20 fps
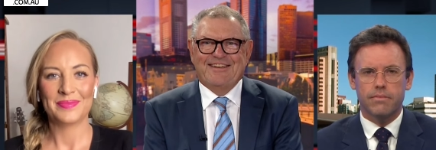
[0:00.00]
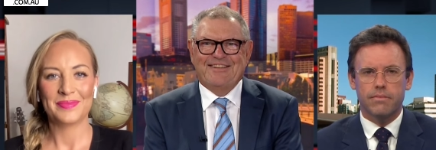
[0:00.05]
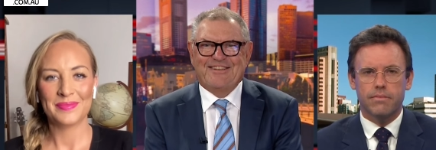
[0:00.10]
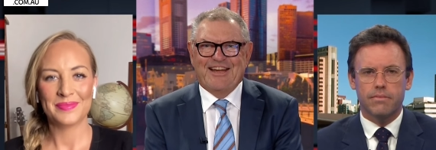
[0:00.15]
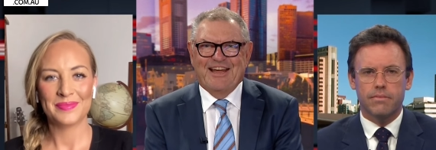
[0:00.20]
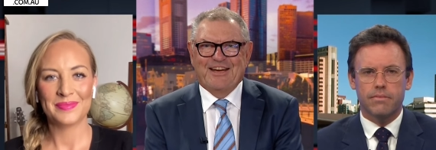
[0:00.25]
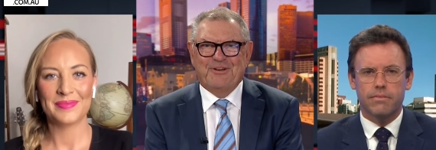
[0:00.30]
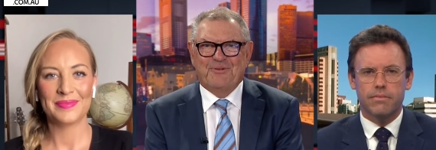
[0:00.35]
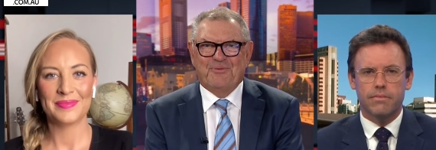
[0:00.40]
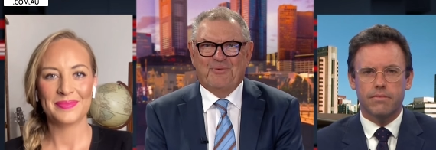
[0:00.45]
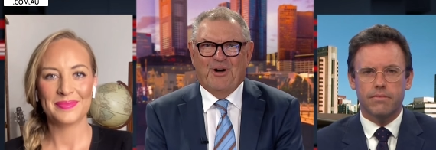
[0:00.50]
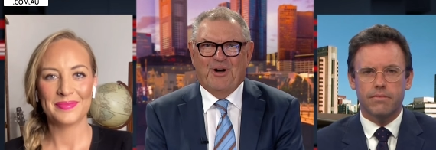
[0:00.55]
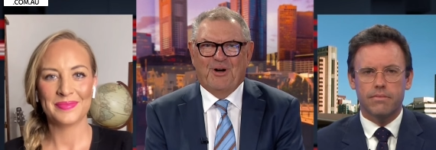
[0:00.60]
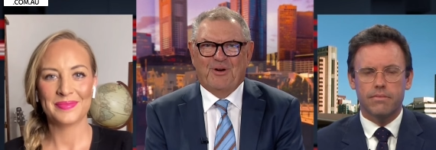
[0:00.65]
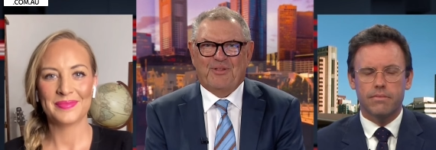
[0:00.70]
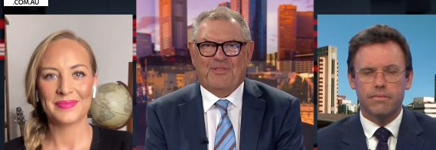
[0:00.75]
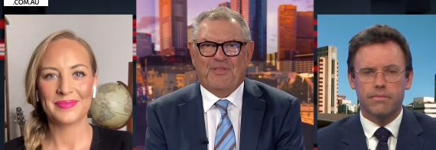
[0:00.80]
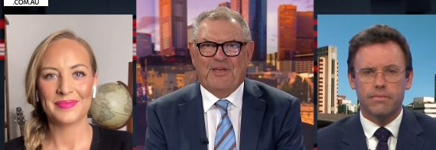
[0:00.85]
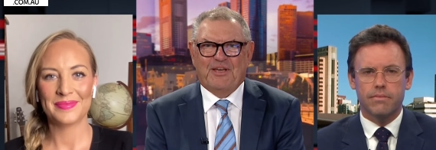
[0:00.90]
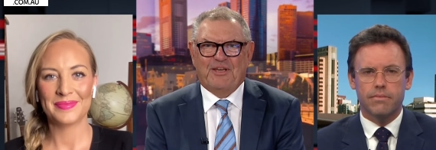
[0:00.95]
Speaker 1: Daniel
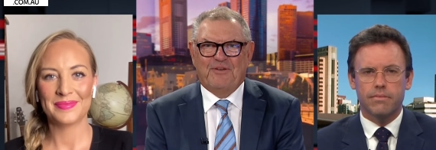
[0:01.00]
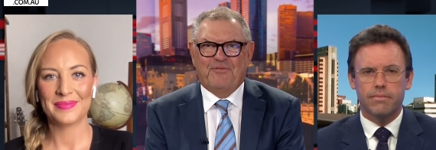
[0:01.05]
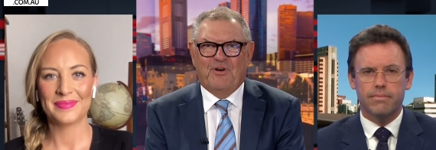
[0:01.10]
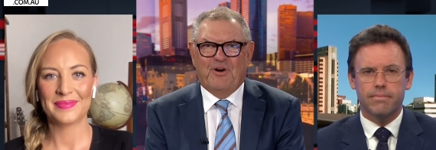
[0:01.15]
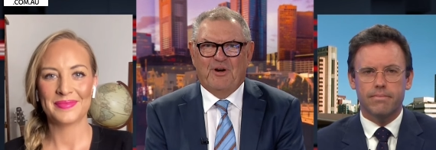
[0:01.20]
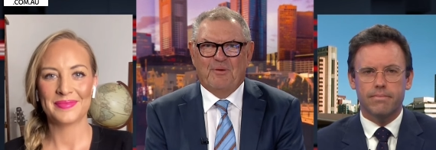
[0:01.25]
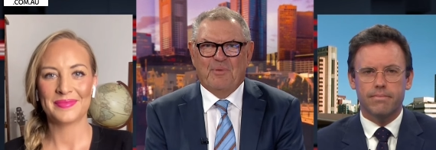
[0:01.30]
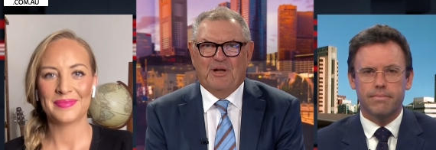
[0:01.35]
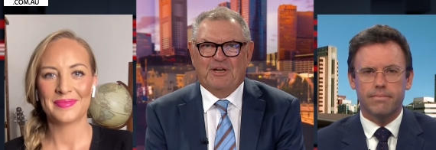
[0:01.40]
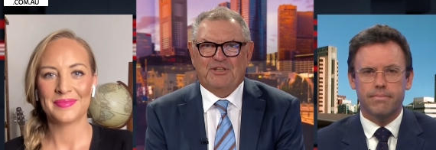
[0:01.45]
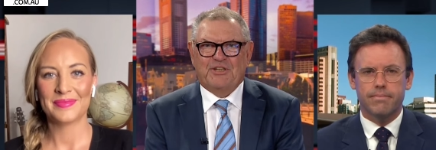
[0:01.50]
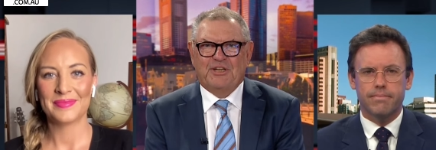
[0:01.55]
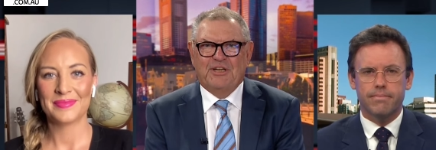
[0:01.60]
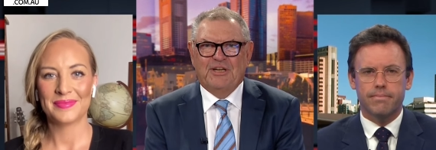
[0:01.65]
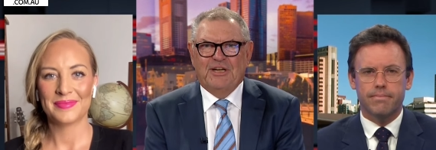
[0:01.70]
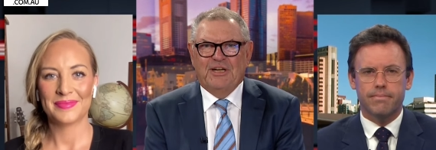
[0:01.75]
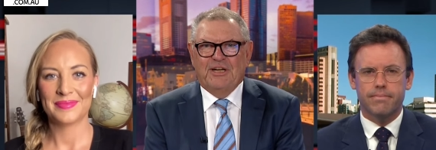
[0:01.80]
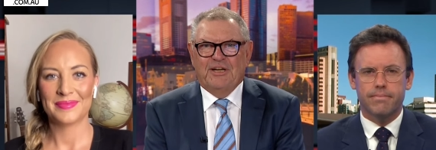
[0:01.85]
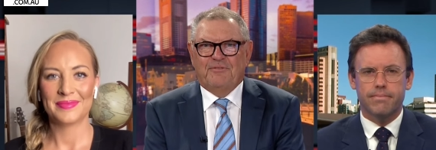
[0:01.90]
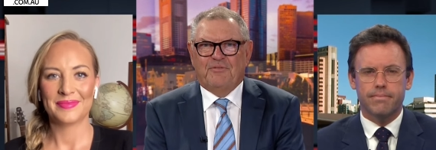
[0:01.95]
Wilder, thank you very much
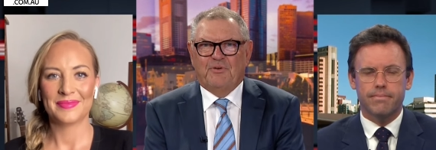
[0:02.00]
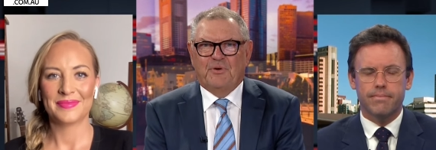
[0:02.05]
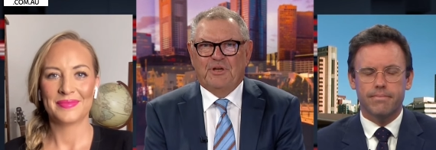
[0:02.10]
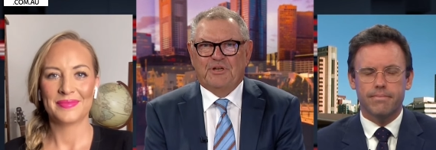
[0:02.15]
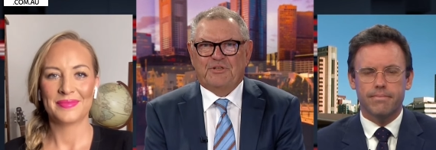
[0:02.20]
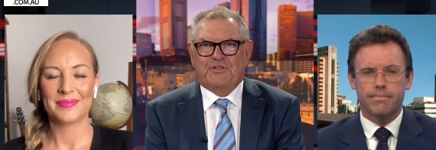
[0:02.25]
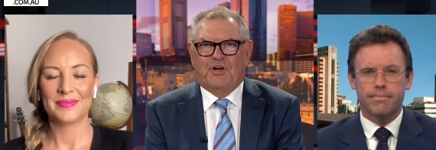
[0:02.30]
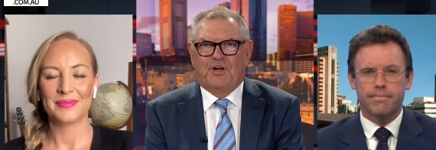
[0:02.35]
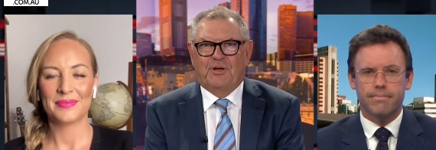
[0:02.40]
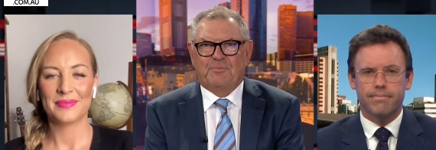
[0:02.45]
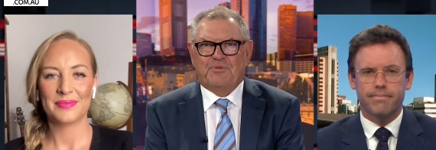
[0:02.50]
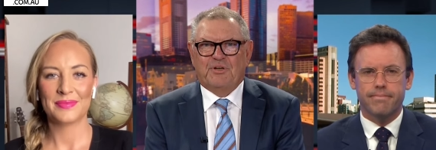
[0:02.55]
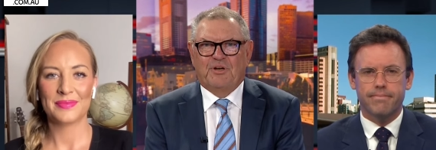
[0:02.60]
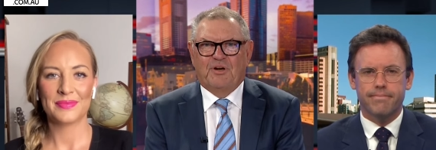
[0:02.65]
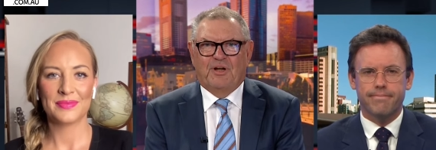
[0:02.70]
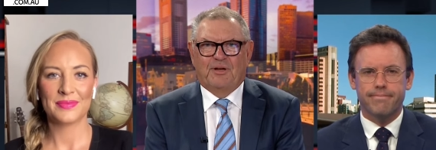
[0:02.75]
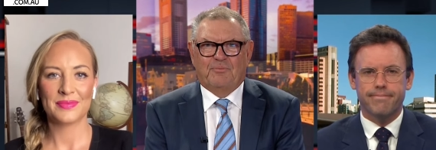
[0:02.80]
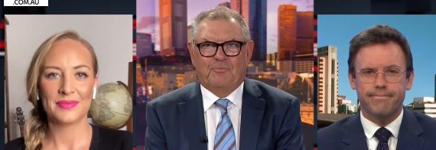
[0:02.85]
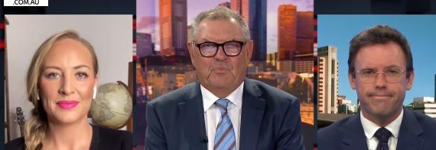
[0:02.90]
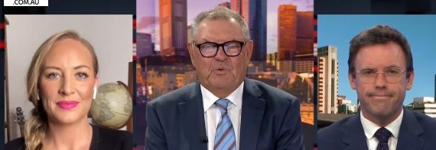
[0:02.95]
for your time
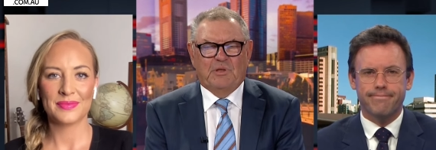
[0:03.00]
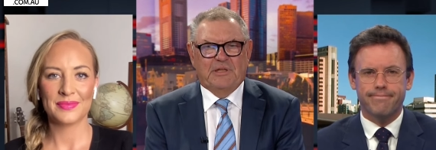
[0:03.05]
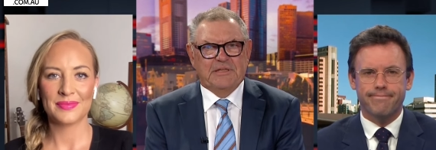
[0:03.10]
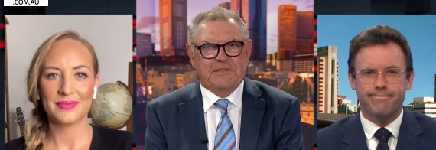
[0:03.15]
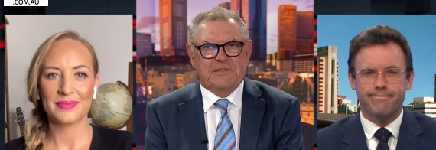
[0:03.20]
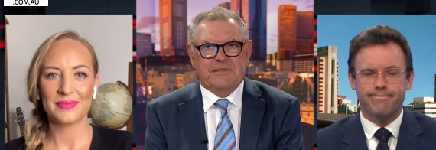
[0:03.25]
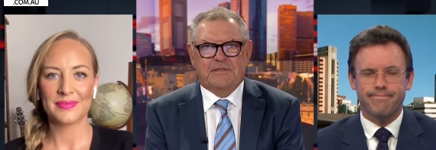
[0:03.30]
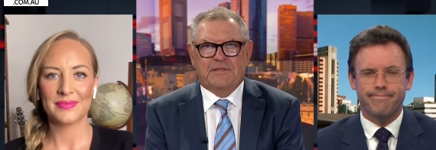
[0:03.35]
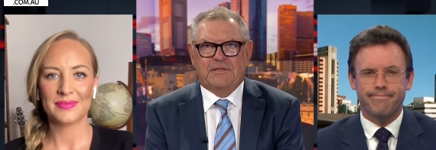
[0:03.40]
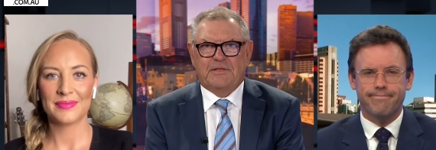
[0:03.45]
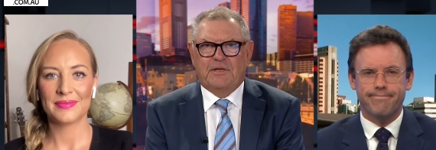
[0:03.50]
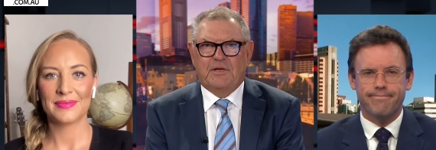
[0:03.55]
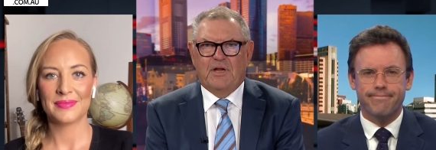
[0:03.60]
tonight. Lizards and